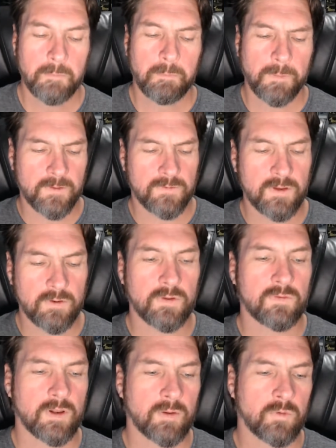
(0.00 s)
The series
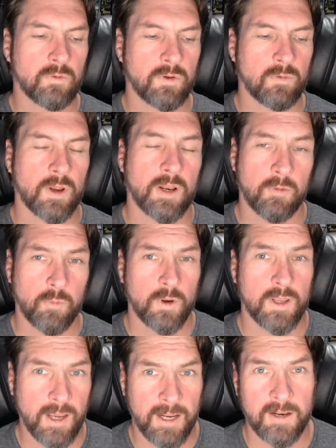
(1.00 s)
that I'm doing right now, I'm going
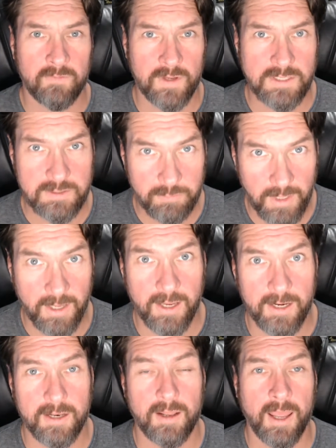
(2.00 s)
to kind of
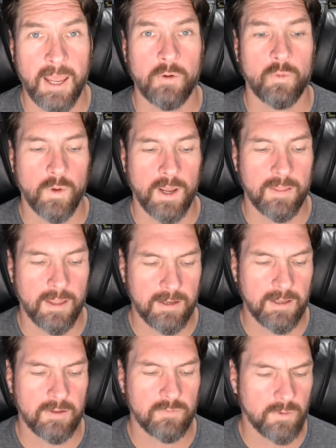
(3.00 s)
explain how and why that
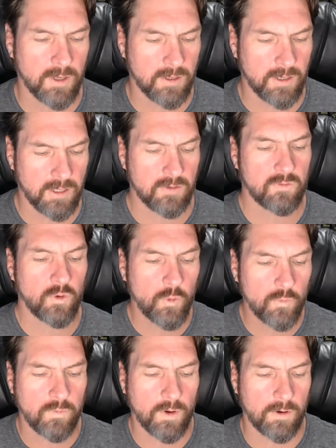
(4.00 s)
is. We're not going to get too
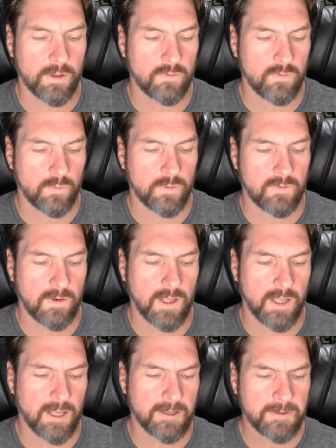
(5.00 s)
far into it
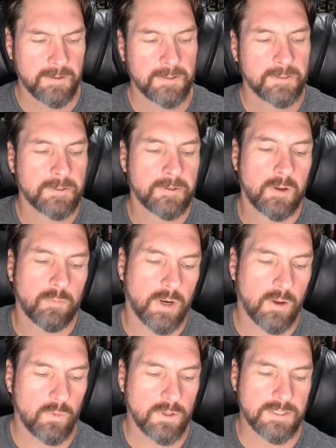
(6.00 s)
today. But I
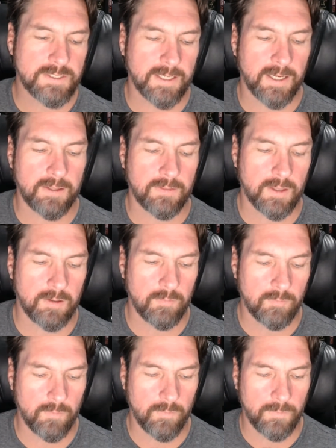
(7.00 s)
will say that
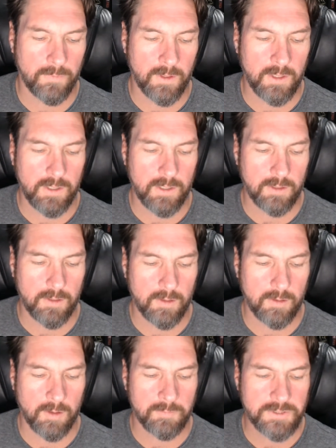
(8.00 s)
the
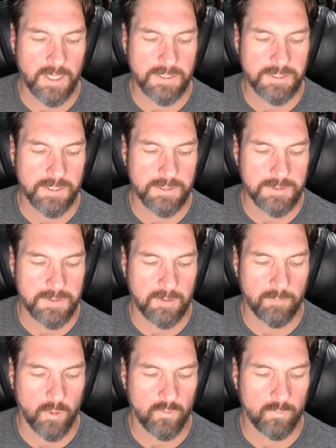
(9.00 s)
objections that
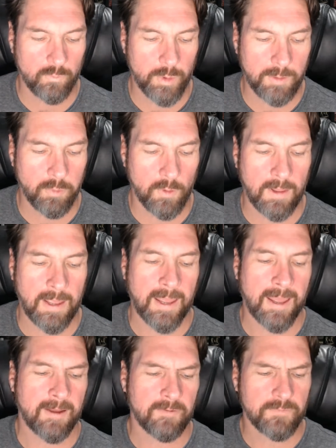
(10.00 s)
most people
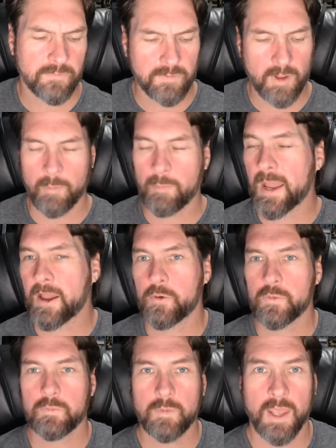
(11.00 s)
have
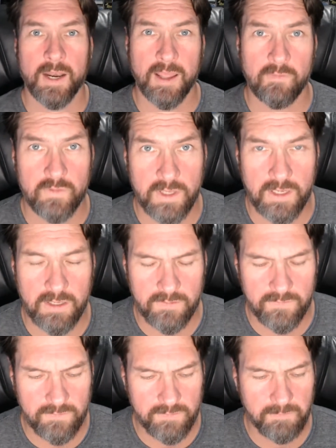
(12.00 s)
about
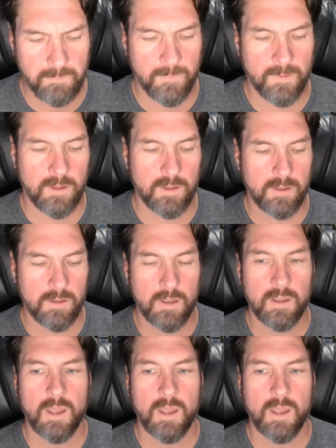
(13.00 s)
NFTs, the